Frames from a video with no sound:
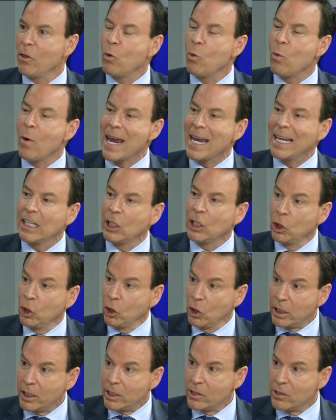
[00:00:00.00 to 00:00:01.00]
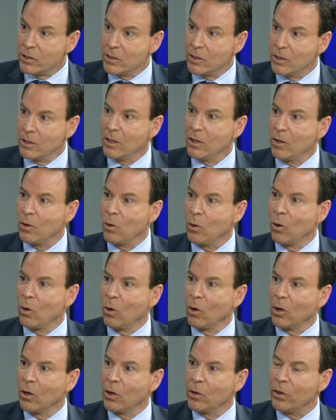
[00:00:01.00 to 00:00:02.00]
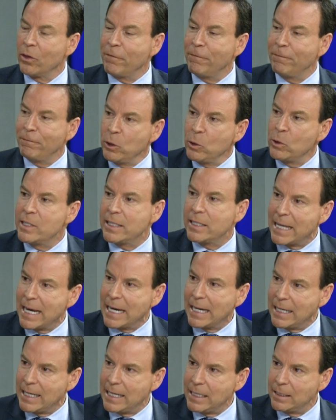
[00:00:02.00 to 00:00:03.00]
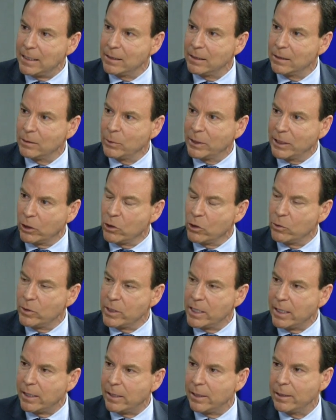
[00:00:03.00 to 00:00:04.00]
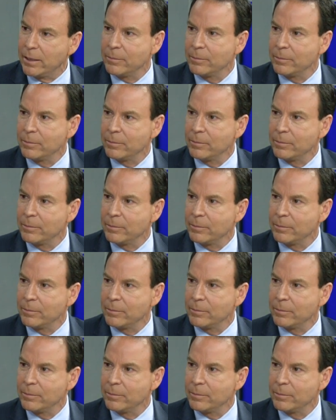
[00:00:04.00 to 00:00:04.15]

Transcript: the way it looks or the foods that they could eat? with their new teeth?